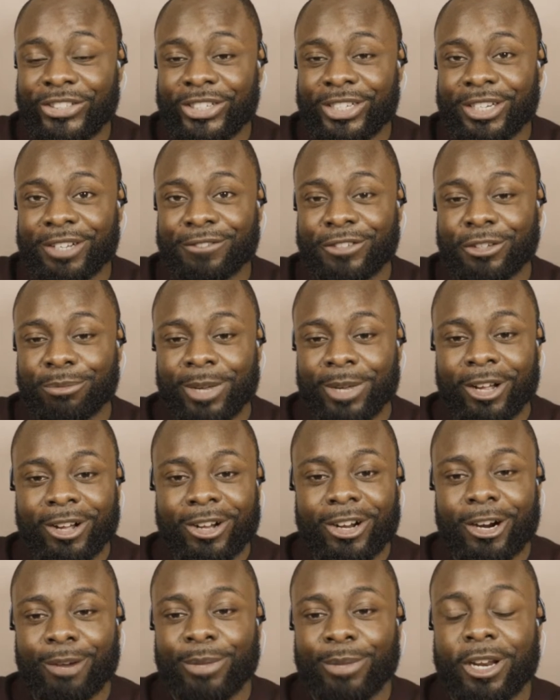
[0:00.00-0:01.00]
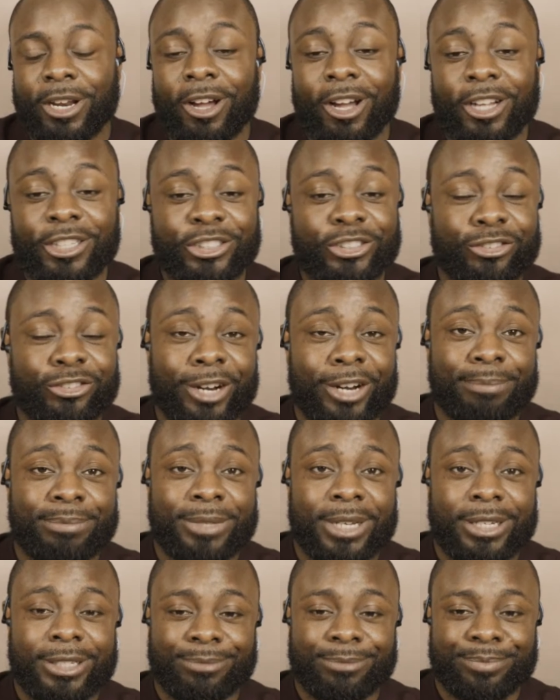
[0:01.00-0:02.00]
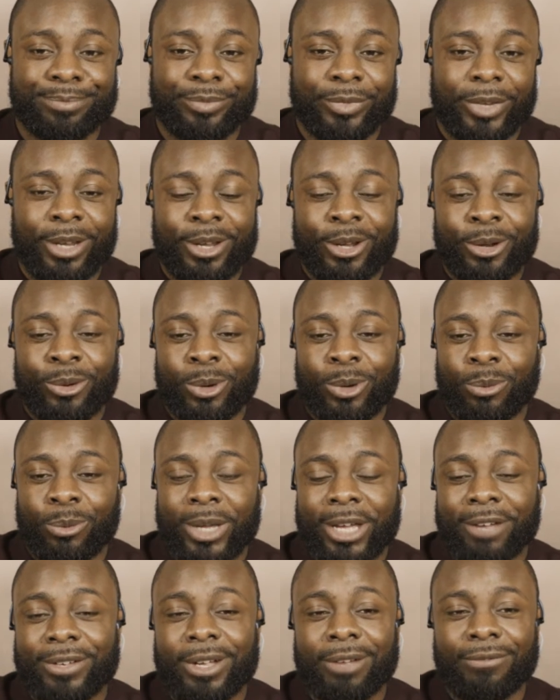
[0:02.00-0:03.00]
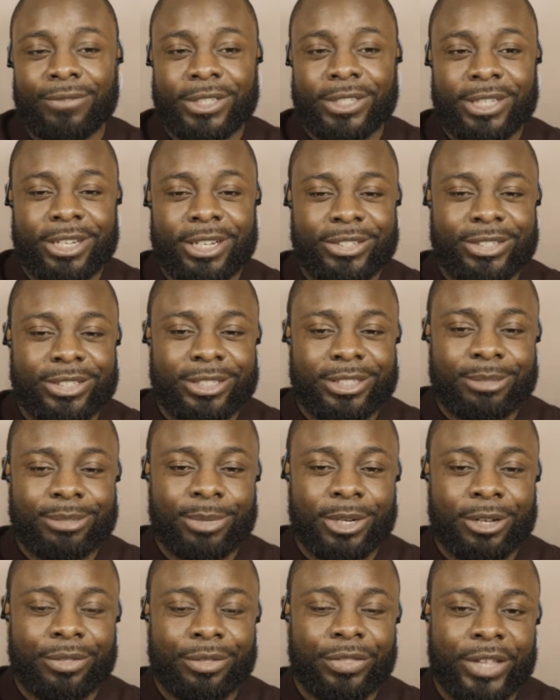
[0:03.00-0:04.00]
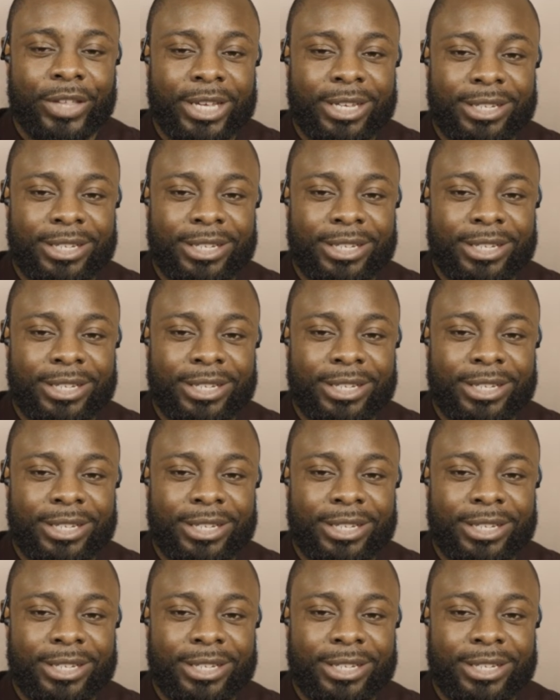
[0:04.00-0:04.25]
of Jamel Hardtman Unscripted, where we have conversations about things